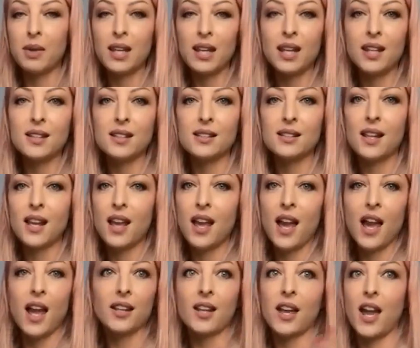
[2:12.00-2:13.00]
minutes
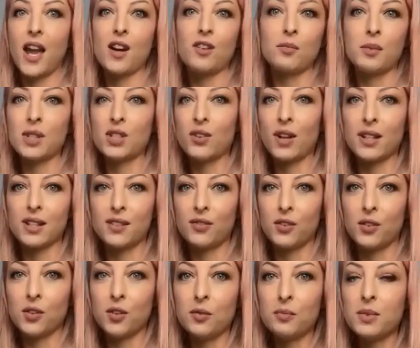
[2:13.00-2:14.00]
and your hair will be
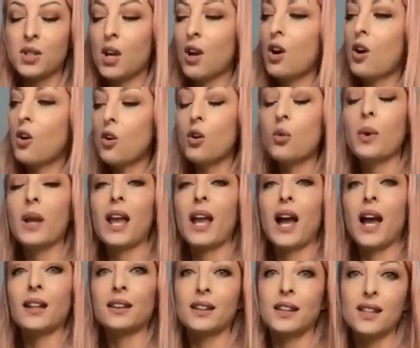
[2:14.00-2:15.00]
transformed. Or we
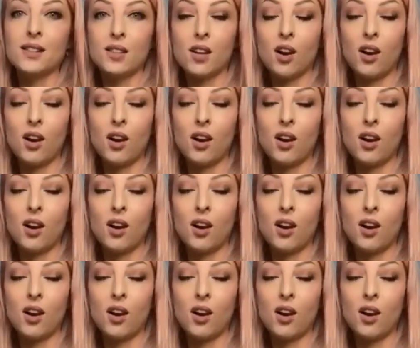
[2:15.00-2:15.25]
add this